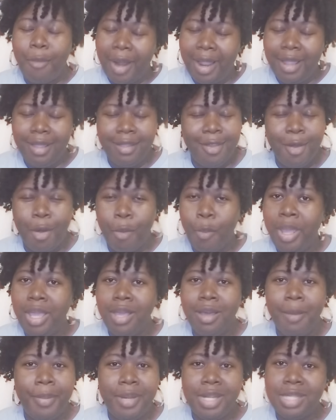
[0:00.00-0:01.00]
You're going to wake up
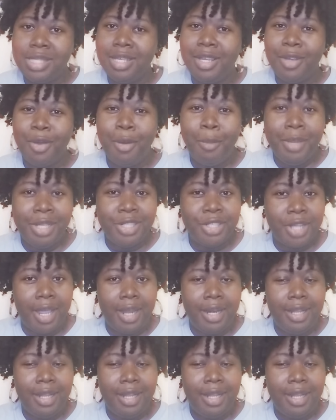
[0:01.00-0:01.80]
and the sun going to be shining.